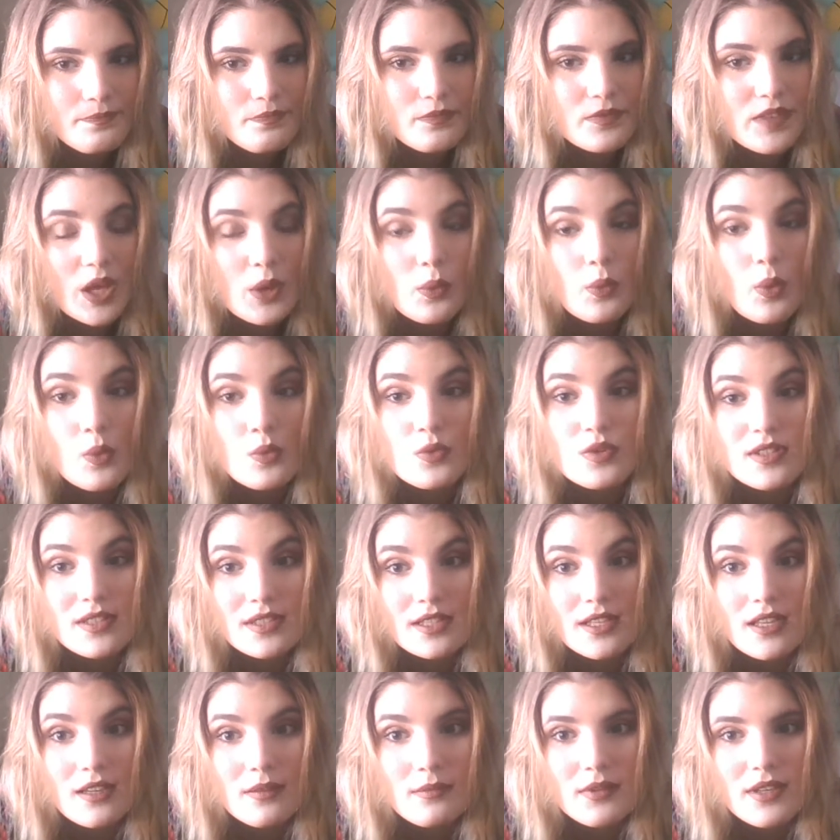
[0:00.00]
they won't
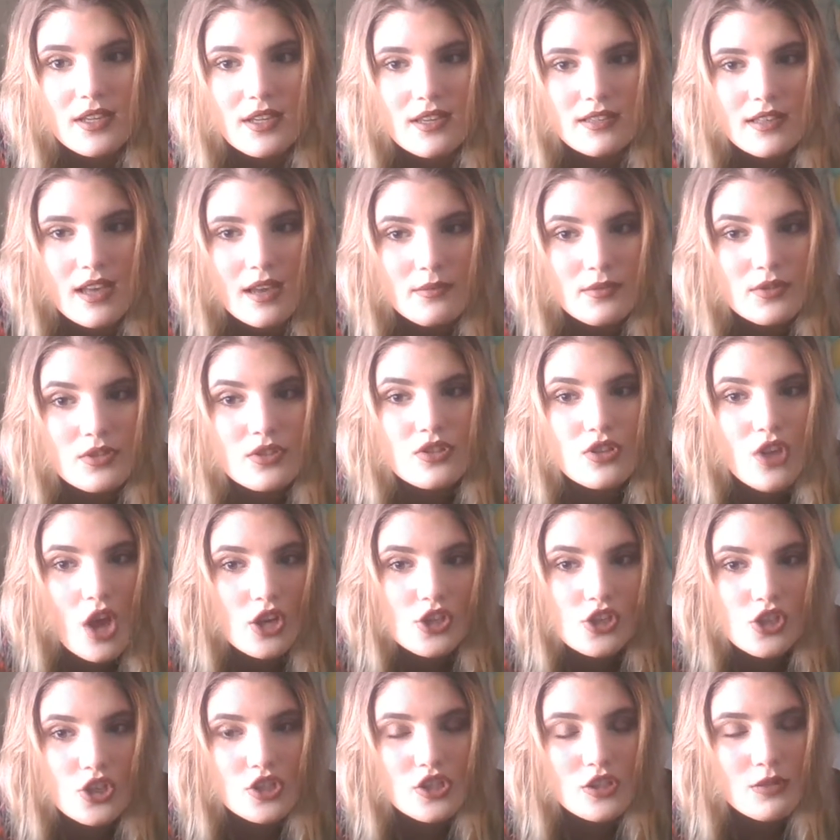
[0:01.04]
see it because I'm
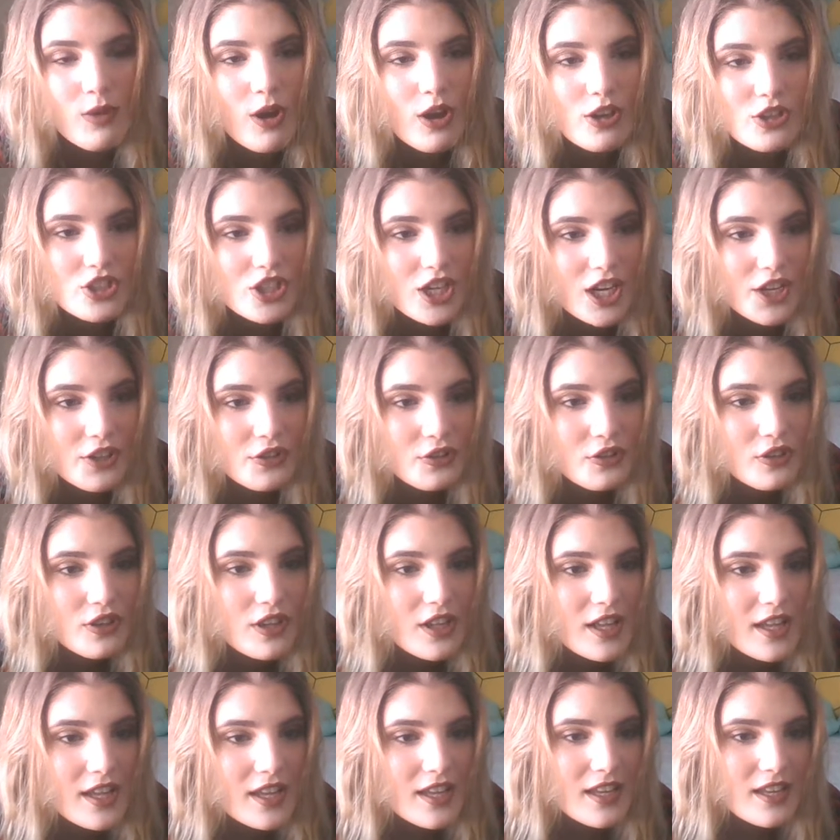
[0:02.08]
such a small channel
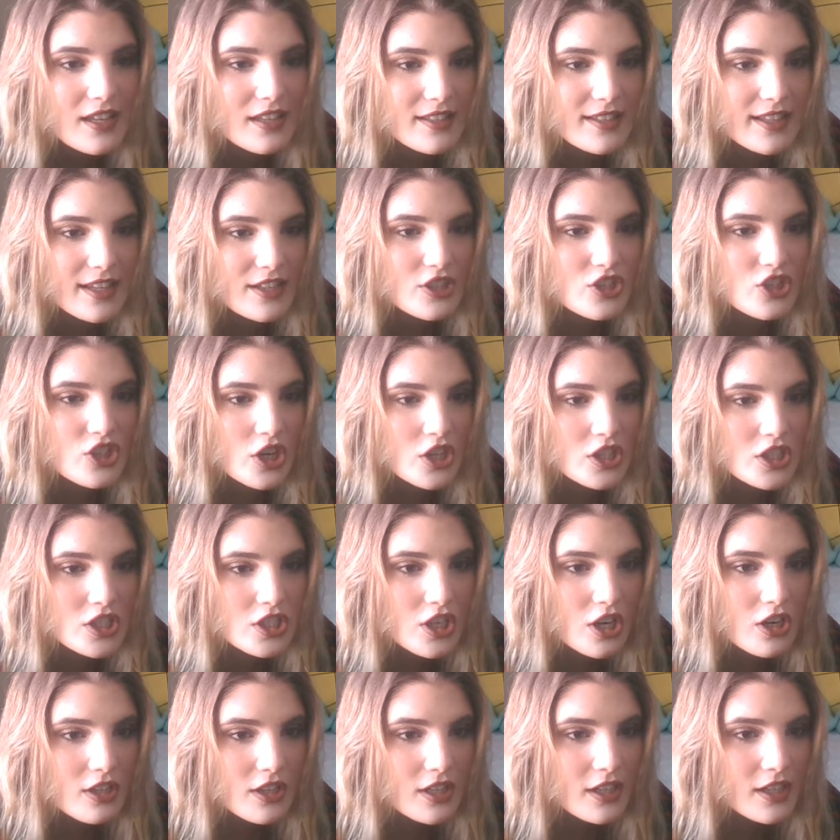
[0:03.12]
because I just
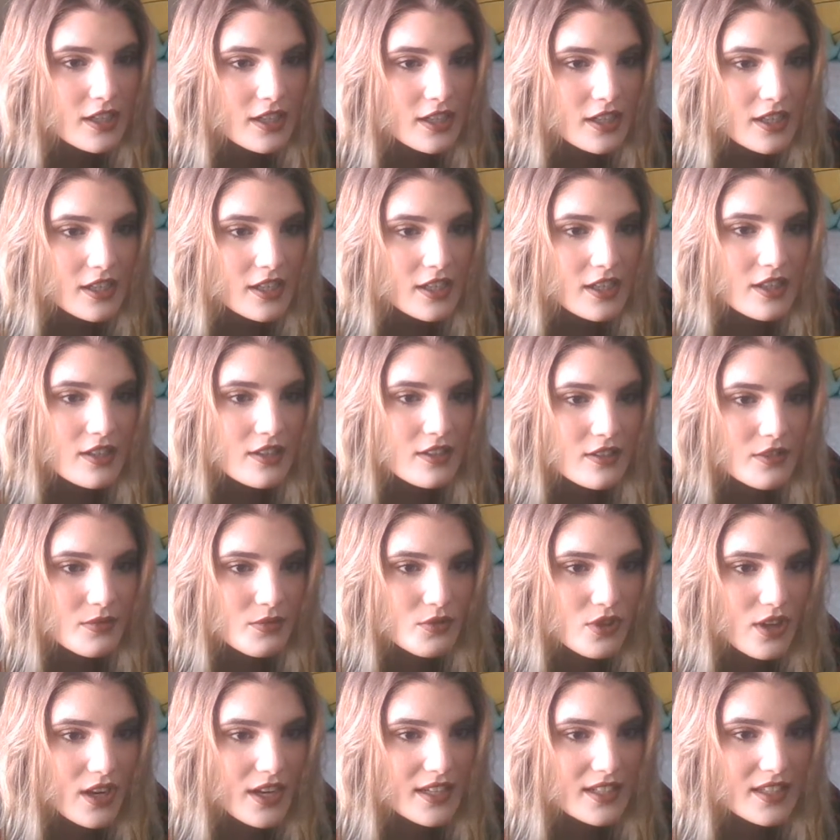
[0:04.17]
started. So I'm
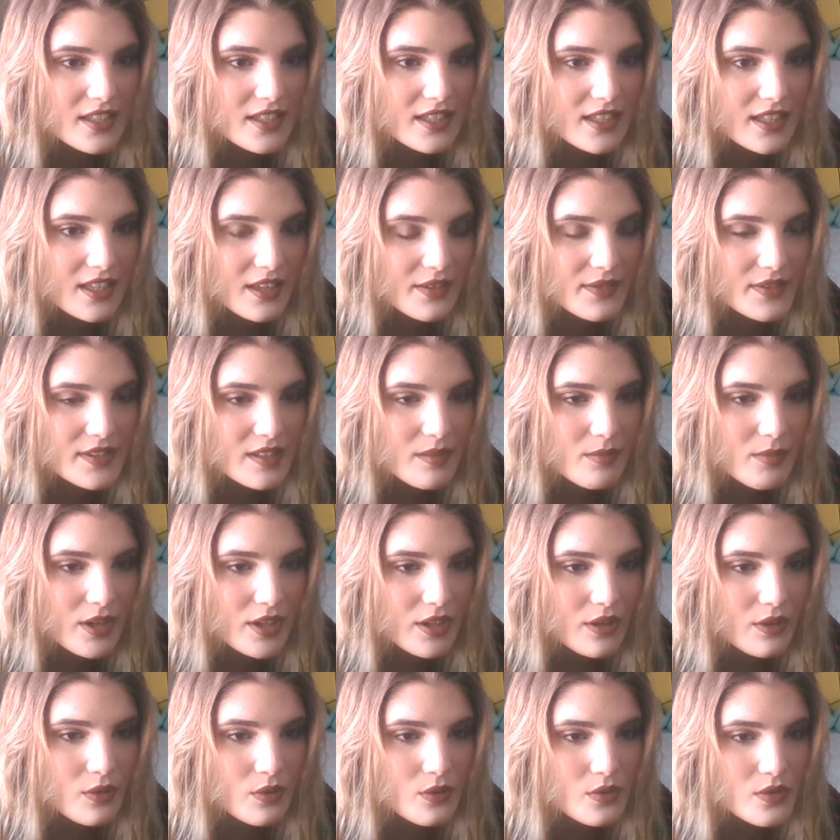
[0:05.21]
trying to think of
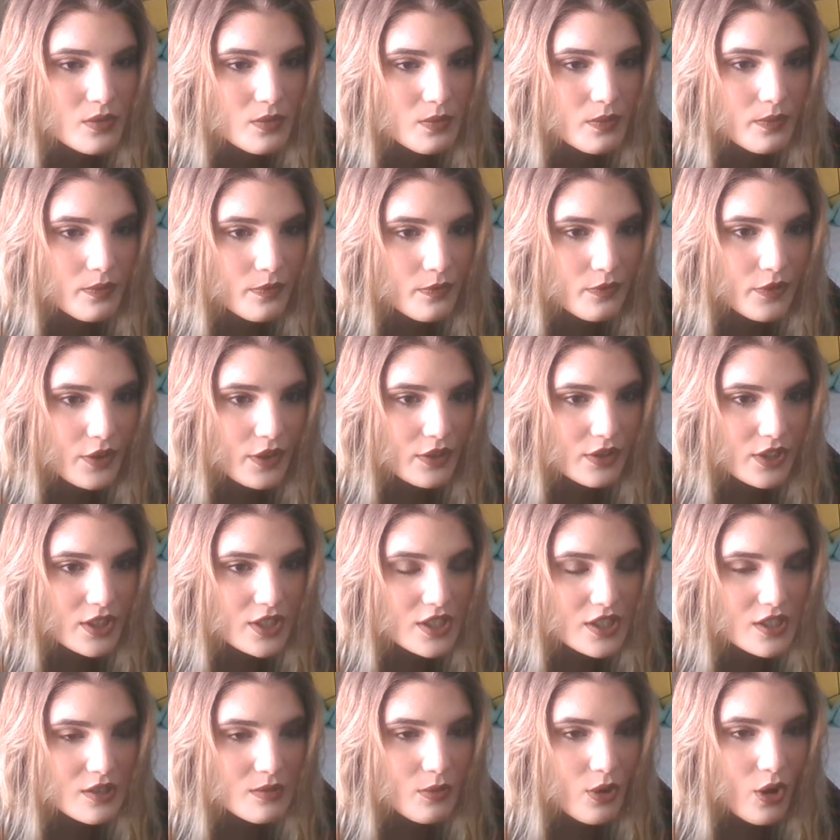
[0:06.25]
somebody who's fairly
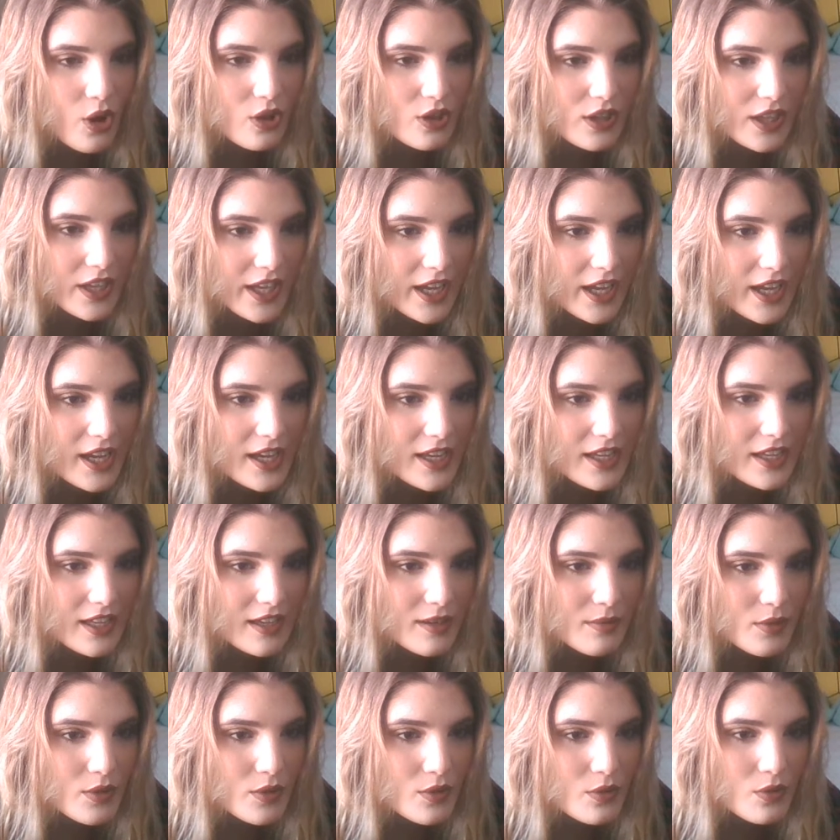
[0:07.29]
small like I
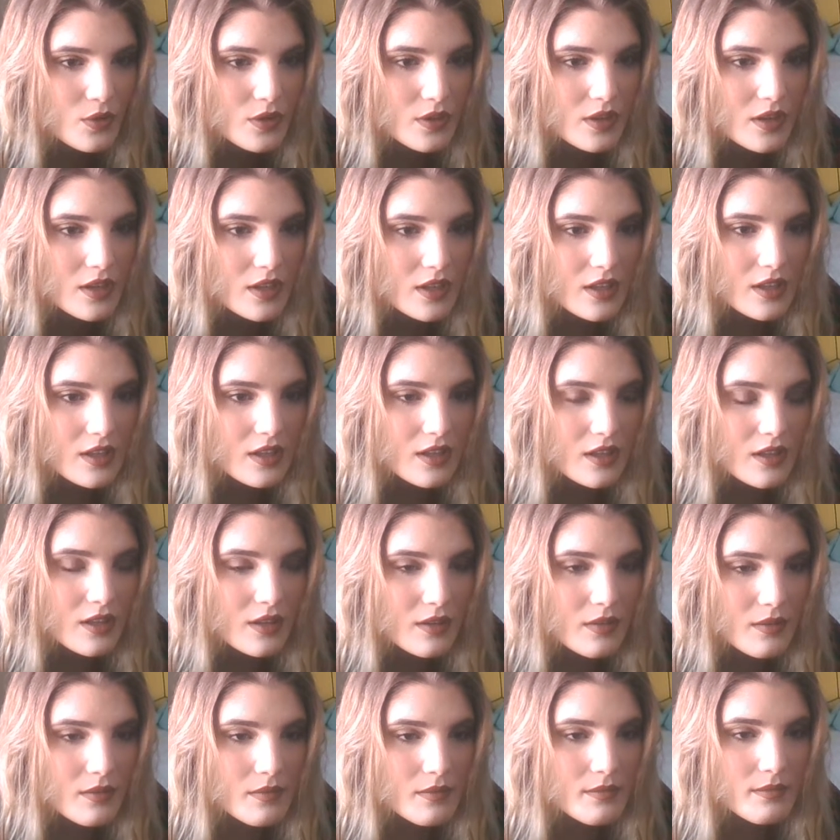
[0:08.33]
am who would
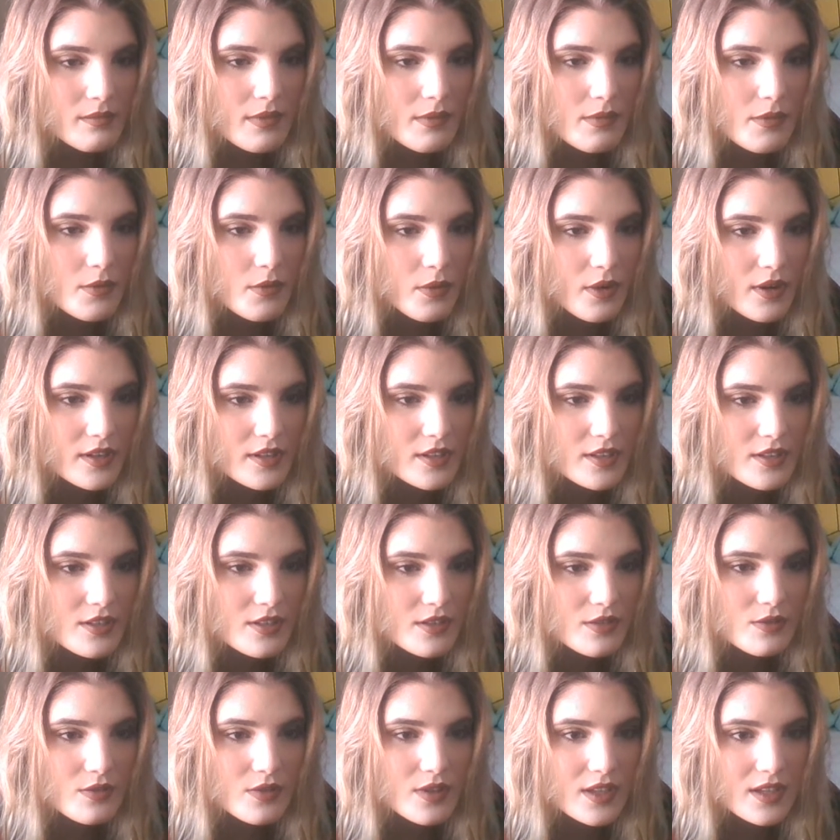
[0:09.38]
maybe want to
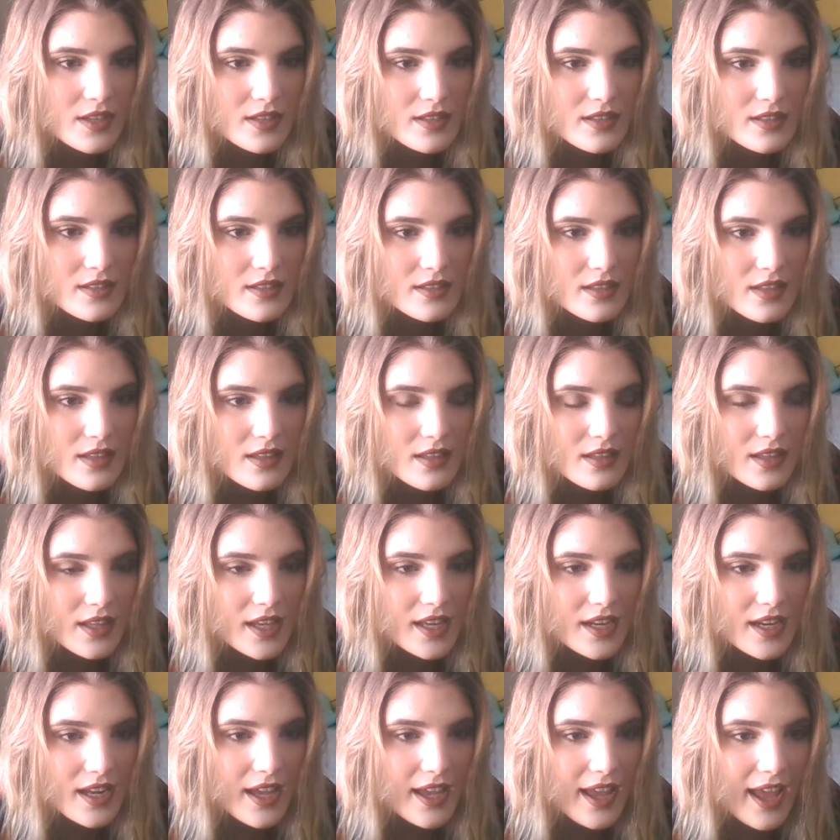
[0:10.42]
do this
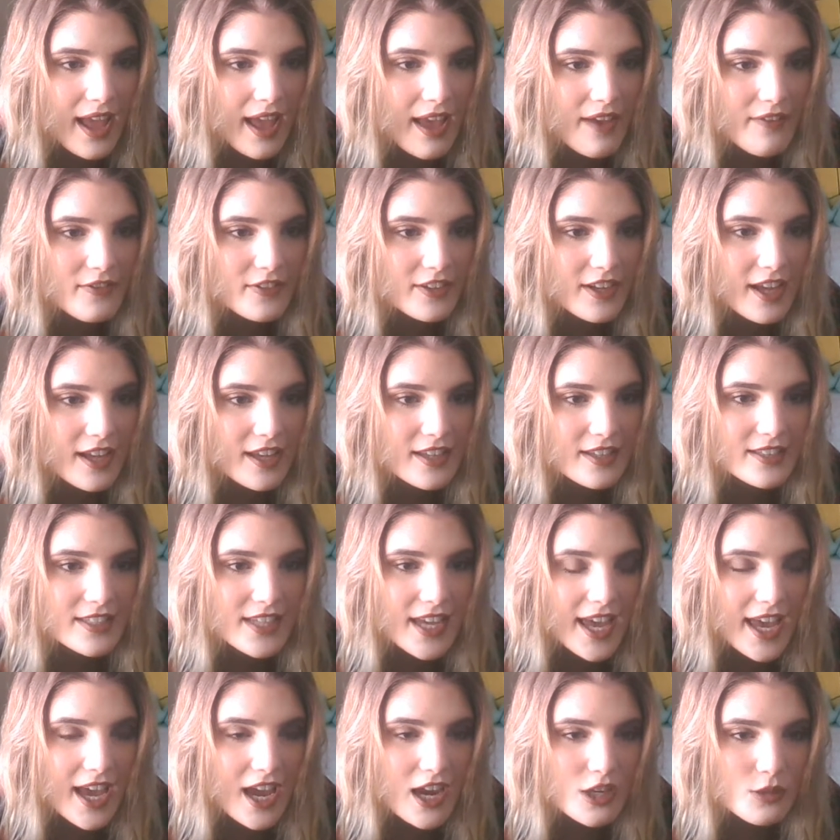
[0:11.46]
that I have not
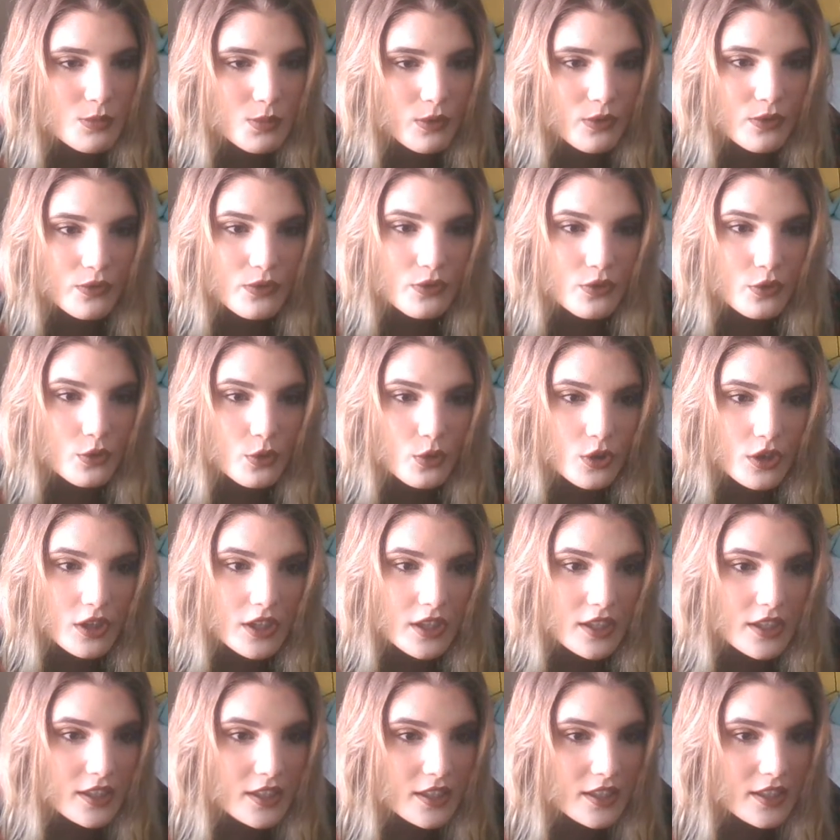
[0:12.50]
tagged before.